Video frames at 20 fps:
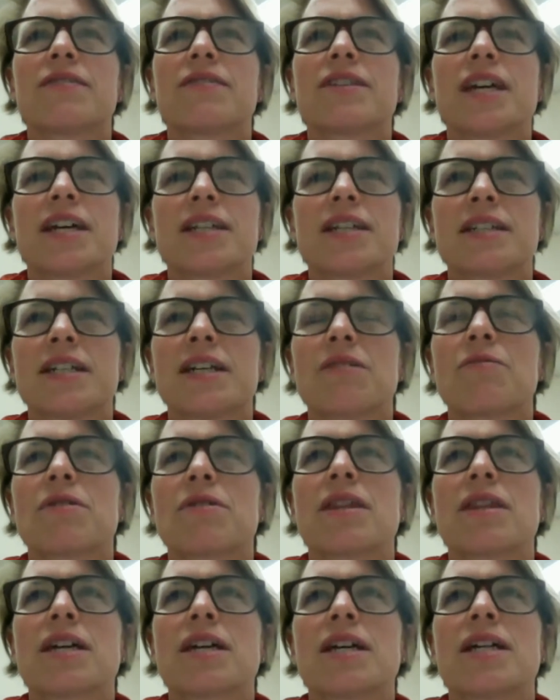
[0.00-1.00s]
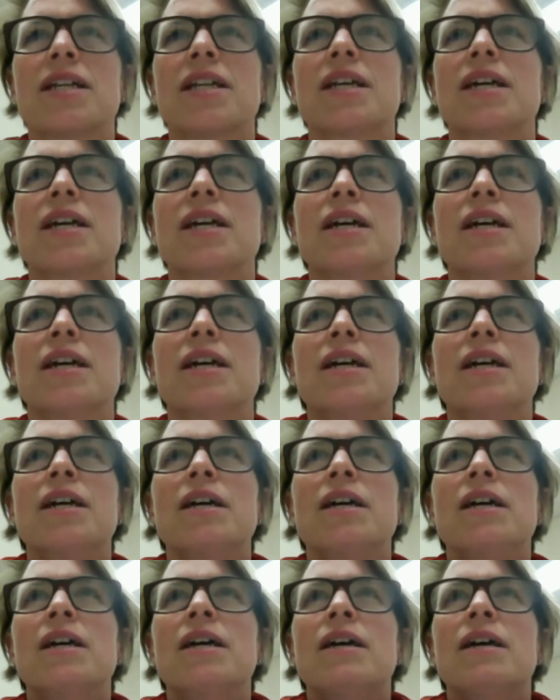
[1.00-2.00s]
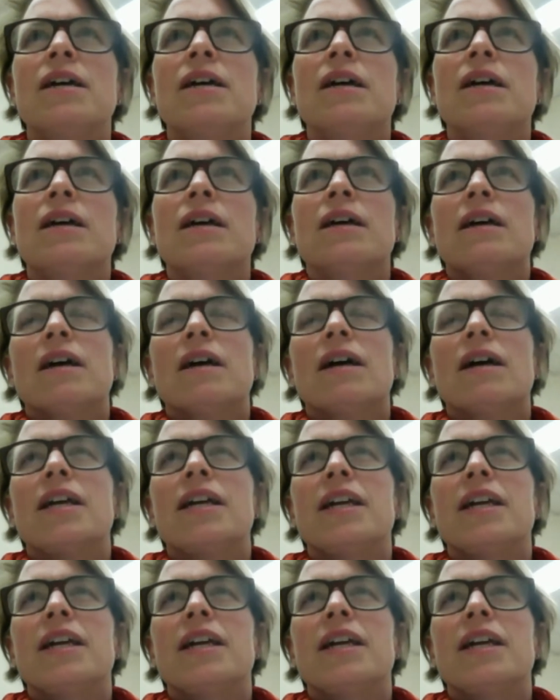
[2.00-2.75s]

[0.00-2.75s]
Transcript: testing within a